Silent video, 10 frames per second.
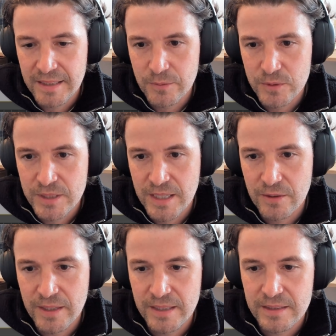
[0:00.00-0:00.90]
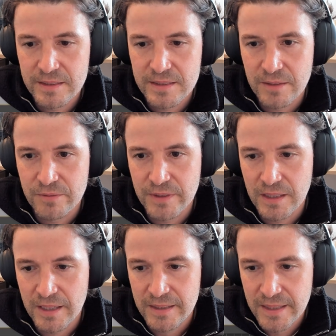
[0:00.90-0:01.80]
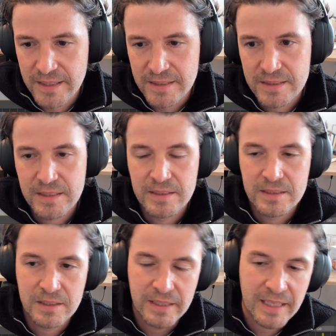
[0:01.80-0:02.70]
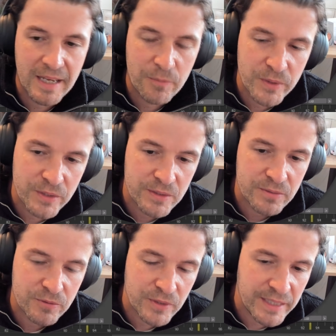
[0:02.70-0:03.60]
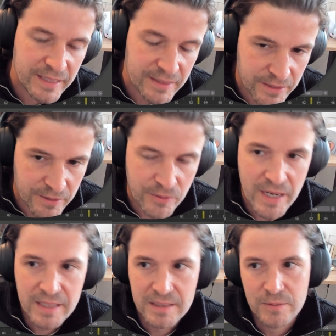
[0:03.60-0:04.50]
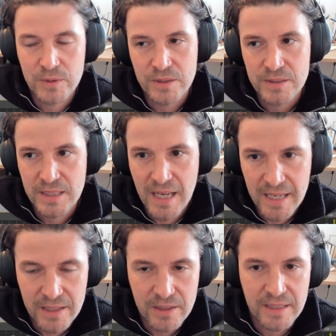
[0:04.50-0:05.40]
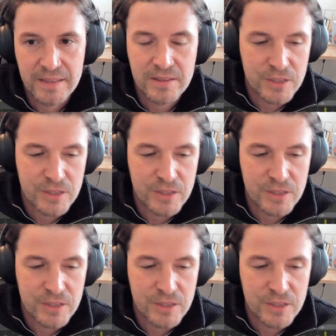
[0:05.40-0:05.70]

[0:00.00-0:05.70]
it will generate something like this. So again, we're using 3D to direct and we're using AI to